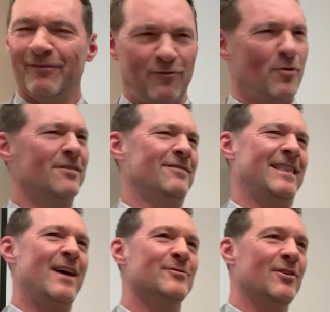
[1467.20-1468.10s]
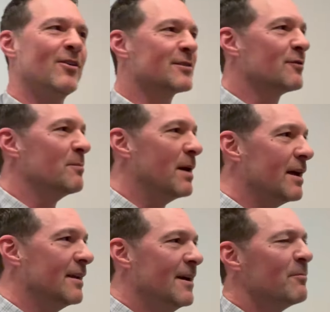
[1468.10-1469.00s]
$400,000 for a bed.
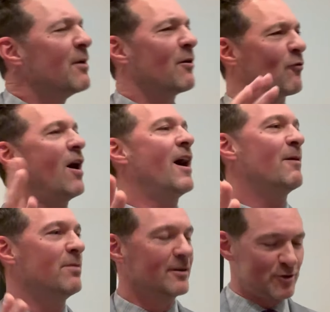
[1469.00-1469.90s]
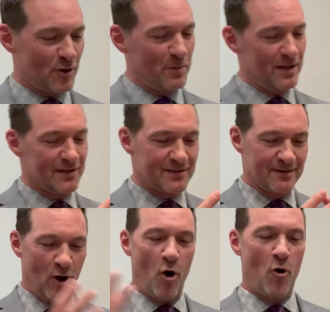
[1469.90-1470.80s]
But anyway, Rob showed me this
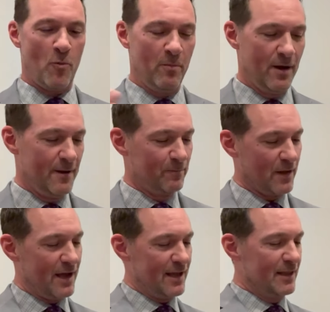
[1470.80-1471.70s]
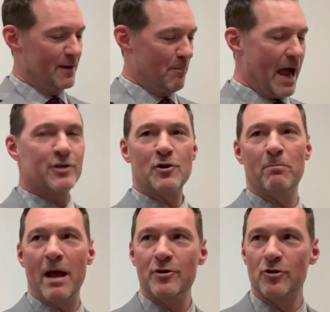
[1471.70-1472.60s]
home, and then the master
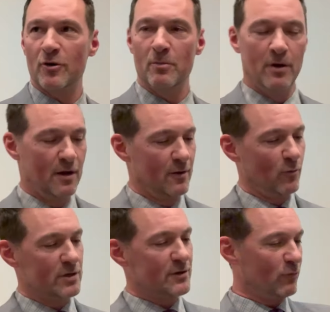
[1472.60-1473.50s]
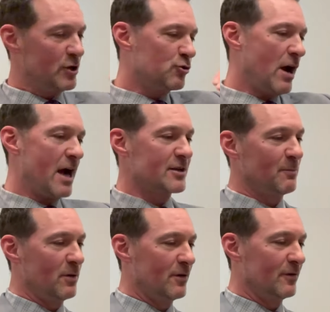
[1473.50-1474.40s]
bedroom was a
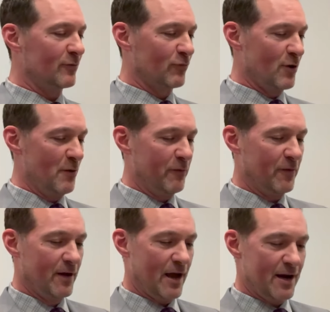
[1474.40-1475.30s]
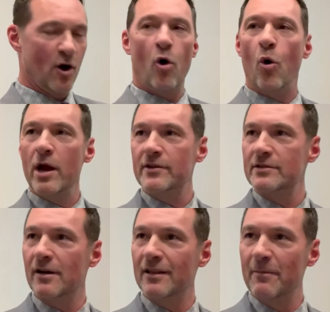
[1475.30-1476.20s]
retractable roof and a
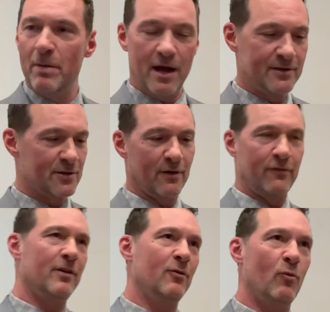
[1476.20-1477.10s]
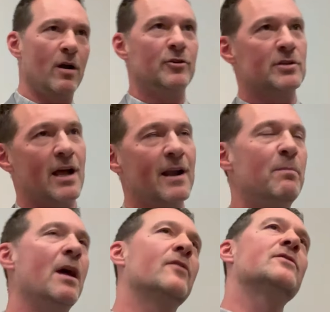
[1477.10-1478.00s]
hoist on the bed. So if you want to just kind of
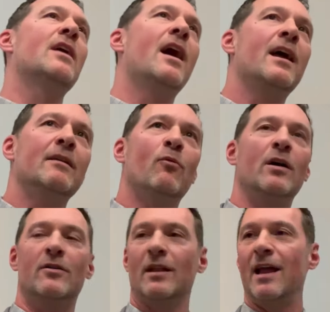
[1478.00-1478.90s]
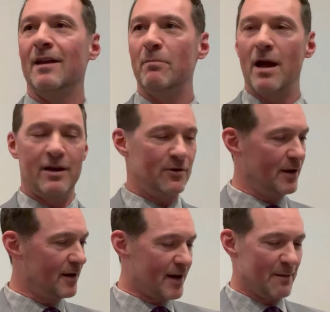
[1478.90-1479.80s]
be outside while you're laying in bed, you
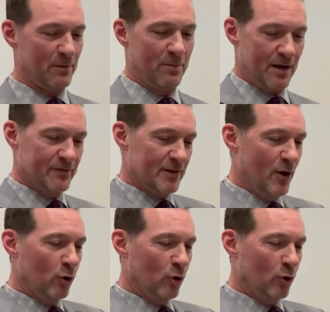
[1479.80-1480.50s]
hit a couple buttons and